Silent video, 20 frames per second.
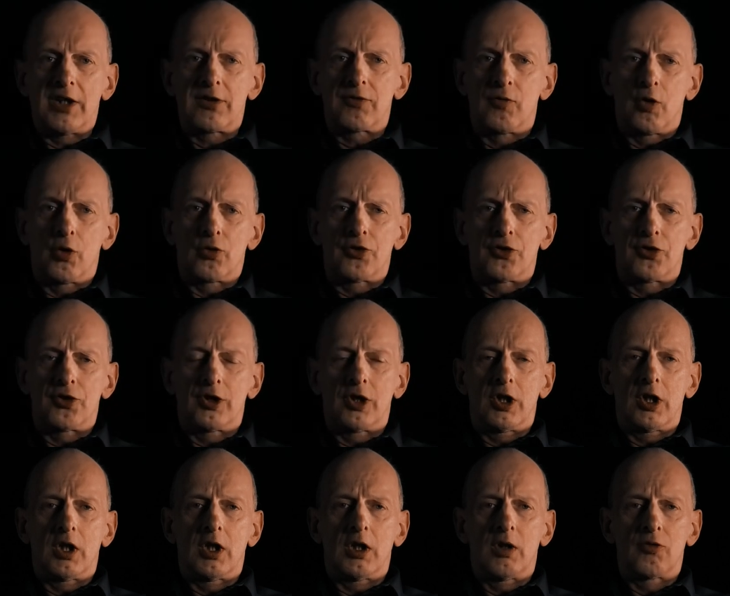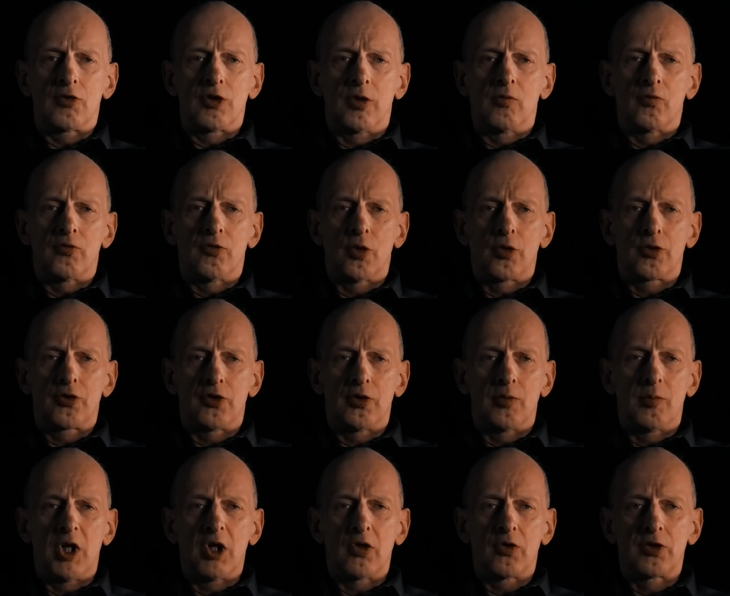that was some thoughts
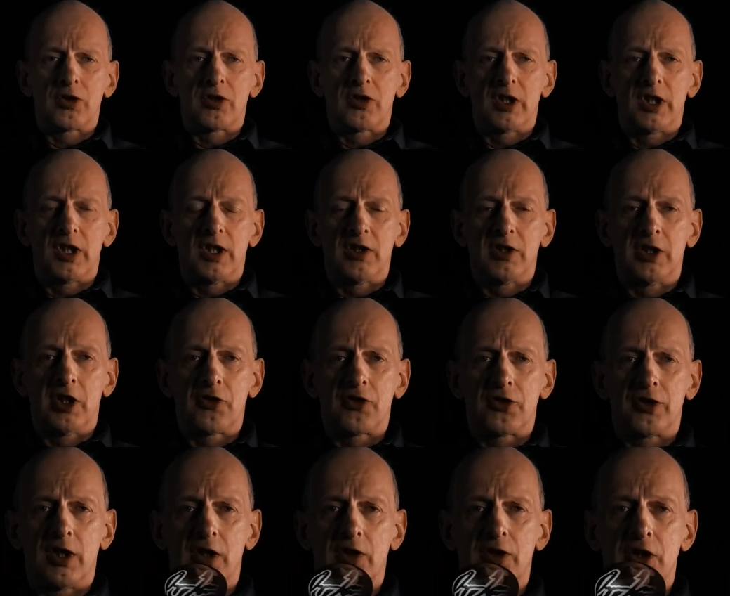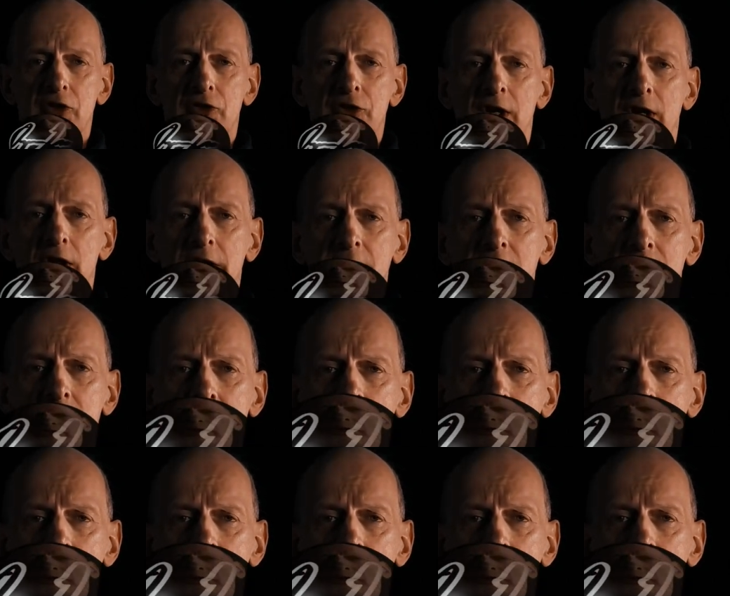about industrial design.